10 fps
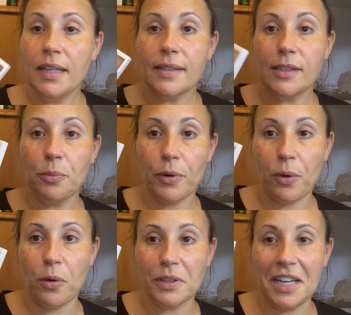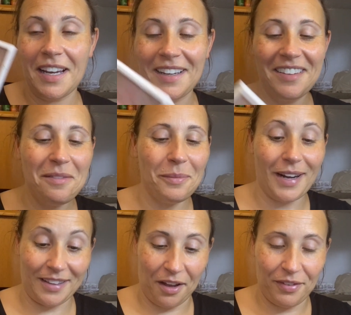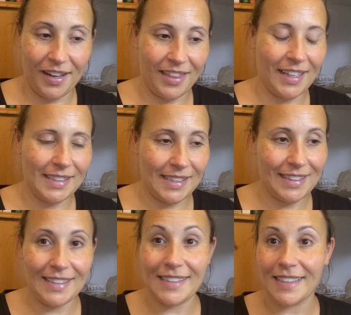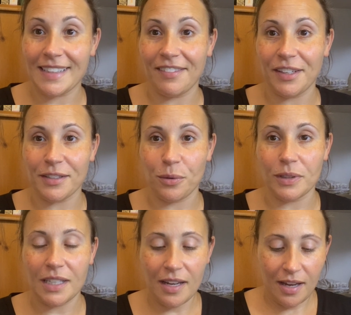Super old, but I love it. I think it's at least 6-7 years old.